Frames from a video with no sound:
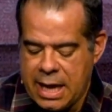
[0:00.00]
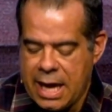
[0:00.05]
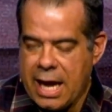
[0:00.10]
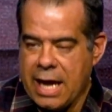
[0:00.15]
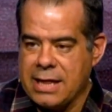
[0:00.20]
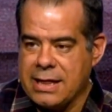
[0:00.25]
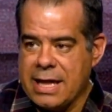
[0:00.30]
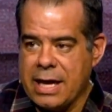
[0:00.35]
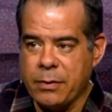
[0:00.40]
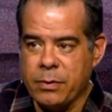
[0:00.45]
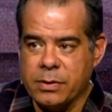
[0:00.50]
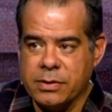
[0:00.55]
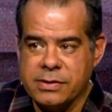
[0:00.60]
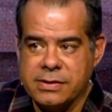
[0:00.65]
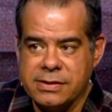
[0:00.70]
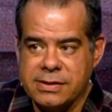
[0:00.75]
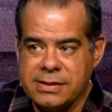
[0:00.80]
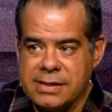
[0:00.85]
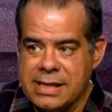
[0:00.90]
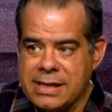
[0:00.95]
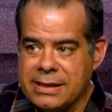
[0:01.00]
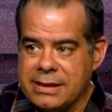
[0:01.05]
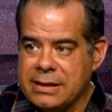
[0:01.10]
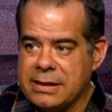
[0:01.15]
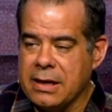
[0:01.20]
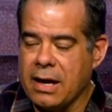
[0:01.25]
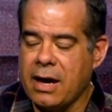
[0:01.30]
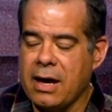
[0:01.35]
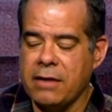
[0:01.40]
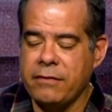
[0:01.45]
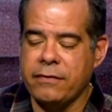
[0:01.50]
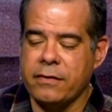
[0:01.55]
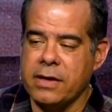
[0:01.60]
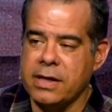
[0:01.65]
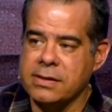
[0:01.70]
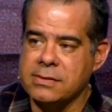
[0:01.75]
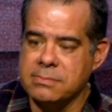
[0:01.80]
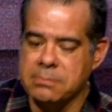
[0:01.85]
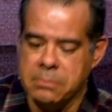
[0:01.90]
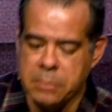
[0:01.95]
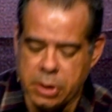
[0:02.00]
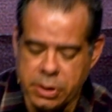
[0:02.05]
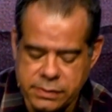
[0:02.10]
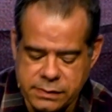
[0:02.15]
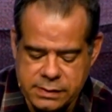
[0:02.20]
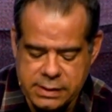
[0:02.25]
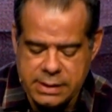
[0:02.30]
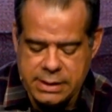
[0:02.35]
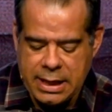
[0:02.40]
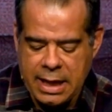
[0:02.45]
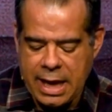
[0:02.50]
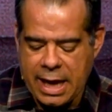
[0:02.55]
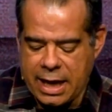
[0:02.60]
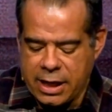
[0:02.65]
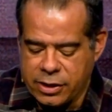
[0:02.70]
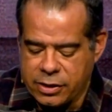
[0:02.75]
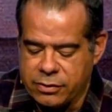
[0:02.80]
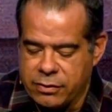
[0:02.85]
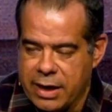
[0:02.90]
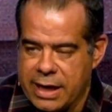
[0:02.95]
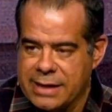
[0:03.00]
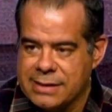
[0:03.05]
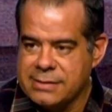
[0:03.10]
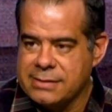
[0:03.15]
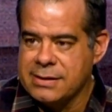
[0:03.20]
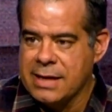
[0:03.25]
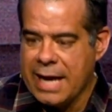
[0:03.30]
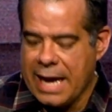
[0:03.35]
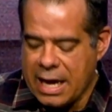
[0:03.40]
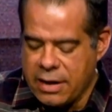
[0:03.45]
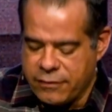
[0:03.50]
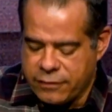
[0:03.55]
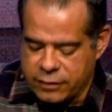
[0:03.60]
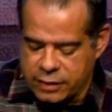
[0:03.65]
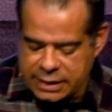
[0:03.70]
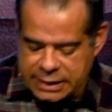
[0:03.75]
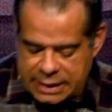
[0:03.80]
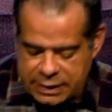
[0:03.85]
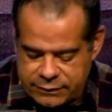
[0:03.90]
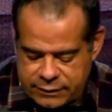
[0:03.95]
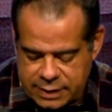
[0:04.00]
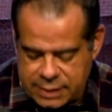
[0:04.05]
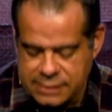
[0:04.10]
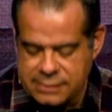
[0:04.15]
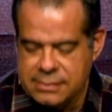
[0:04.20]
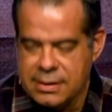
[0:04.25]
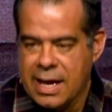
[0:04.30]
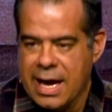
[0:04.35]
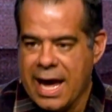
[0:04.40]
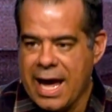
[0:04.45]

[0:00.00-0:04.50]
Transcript: and they will seek God for his mercy and grace and forgiveness,